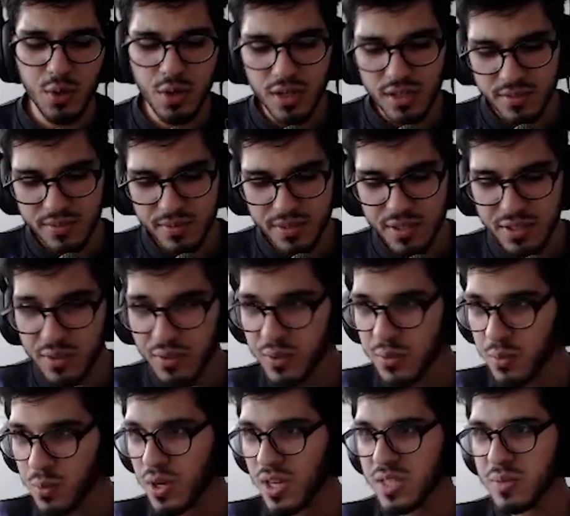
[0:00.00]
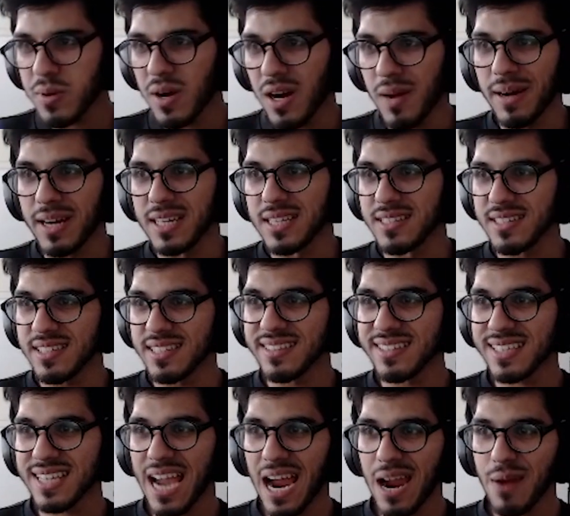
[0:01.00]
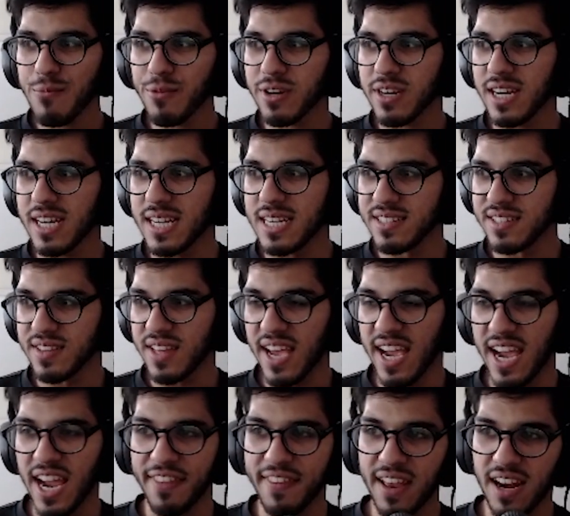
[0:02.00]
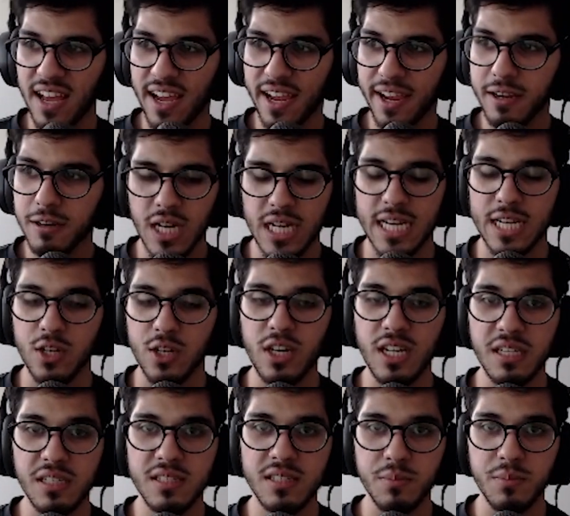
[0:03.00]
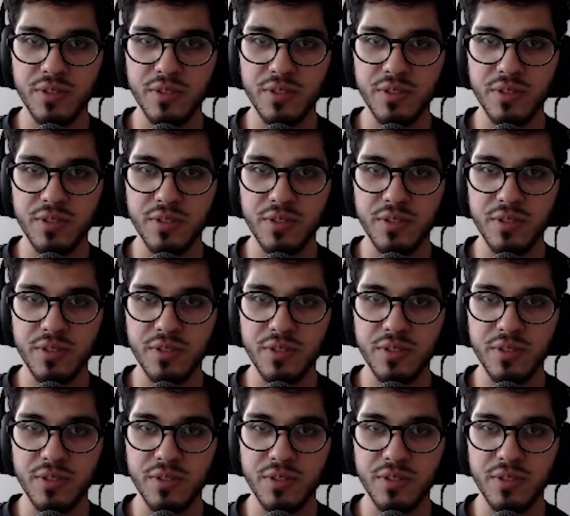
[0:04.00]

what the worst part about it is? The camera guys are there and they're like, okay, go lick some